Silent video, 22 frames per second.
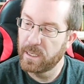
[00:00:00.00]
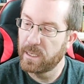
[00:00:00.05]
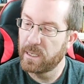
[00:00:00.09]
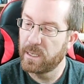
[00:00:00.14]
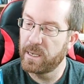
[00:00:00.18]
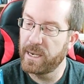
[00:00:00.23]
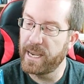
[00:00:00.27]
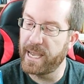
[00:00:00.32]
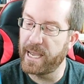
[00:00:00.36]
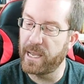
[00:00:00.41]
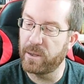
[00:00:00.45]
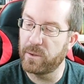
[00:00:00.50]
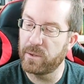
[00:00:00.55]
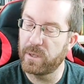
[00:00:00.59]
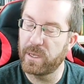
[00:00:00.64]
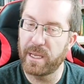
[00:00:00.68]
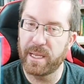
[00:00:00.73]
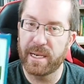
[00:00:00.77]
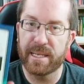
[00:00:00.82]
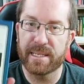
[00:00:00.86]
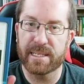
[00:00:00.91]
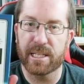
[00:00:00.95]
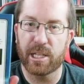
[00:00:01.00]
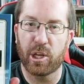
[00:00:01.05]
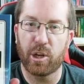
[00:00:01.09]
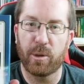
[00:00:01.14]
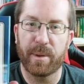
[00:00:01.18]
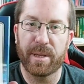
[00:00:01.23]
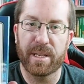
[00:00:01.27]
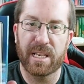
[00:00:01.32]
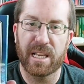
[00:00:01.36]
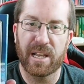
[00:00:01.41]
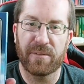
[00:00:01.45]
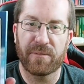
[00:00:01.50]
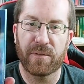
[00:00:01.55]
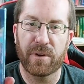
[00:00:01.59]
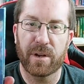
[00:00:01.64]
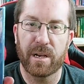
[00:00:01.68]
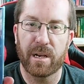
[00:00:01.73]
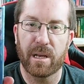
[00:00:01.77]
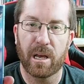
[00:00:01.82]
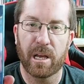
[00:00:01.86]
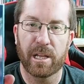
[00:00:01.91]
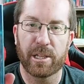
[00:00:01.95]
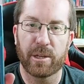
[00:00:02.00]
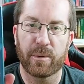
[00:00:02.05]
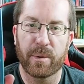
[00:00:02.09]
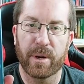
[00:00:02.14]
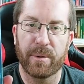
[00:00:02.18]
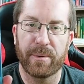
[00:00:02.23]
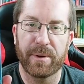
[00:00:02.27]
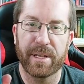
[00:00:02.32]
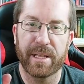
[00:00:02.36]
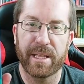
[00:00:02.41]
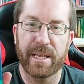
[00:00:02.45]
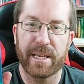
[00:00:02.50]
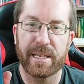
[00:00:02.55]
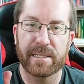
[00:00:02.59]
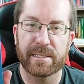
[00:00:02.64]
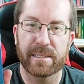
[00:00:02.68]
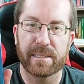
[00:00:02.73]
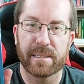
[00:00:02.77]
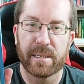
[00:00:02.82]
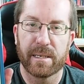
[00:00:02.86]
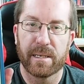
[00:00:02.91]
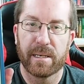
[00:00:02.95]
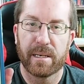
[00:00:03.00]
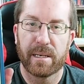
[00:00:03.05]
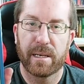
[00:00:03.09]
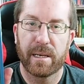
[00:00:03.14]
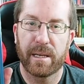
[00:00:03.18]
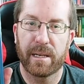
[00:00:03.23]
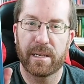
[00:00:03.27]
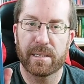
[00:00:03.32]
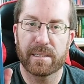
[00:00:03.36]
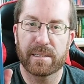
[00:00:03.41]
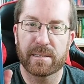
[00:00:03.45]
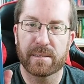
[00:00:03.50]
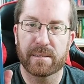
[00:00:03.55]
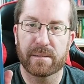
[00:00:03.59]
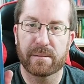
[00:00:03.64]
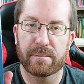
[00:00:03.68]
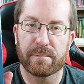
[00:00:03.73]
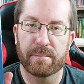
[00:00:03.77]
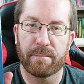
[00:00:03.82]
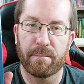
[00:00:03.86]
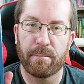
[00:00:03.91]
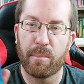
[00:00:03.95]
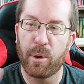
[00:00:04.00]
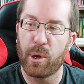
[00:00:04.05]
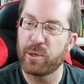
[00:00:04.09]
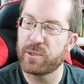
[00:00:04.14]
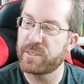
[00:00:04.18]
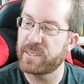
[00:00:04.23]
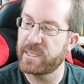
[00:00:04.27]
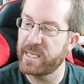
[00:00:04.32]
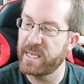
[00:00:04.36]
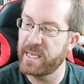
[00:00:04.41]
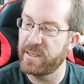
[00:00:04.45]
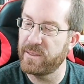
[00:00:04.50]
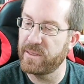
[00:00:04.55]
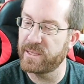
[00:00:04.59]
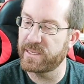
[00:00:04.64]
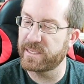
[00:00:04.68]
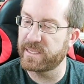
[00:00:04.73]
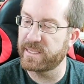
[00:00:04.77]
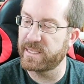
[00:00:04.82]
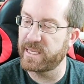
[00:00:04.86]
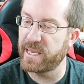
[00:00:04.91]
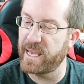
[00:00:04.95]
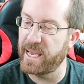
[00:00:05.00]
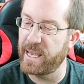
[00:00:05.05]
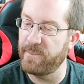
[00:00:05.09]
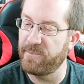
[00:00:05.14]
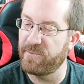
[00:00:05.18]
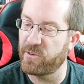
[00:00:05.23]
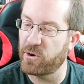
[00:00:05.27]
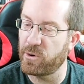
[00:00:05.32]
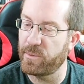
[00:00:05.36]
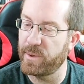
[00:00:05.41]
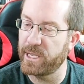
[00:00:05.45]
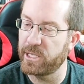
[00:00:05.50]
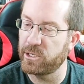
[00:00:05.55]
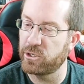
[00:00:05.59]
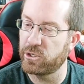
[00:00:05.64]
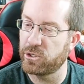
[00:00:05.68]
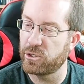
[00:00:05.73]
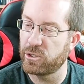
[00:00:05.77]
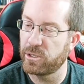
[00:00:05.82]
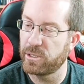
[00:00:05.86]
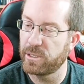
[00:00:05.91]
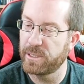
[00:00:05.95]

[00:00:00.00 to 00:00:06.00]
Now, it is a little bit different on the re-release. It is mostly the same verbiage.